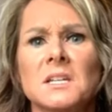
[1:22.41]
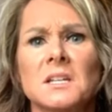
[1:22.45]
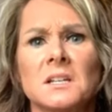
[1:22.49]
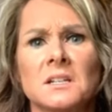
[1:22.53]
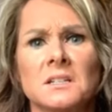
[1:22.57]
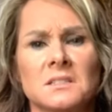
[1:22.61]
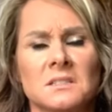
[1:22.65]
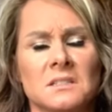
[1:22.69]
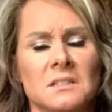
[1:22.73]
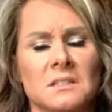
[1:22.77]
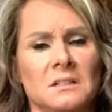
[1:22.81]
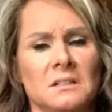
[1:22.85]
And I
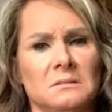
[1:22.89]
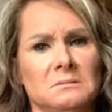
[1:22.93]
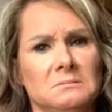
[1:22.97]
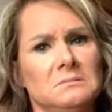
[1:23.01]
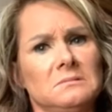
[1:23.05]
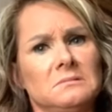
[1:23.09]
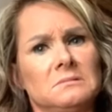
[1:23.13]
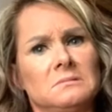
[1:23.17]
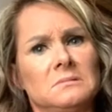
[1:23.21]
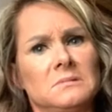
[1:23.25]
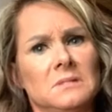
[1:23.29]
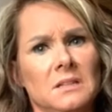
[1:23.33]
was like, ooh,
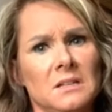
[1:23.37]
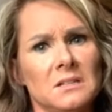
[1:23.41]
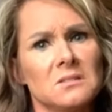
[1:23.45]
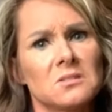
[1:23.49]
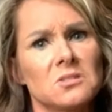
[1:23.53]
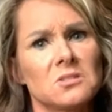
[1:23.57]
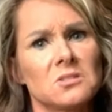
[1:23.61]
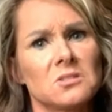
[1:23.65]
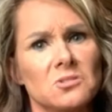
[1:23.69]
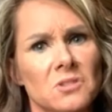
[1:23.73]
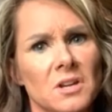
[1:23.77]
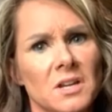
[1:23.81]
that's
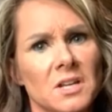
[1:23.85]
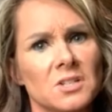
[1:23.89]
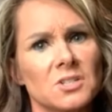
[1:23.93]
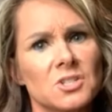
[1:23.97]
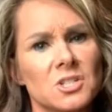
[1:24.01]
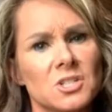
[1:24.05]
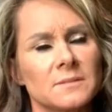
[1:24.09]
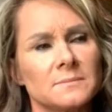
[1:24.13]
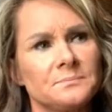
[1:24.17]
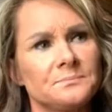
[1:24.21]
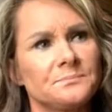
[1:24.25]
strange.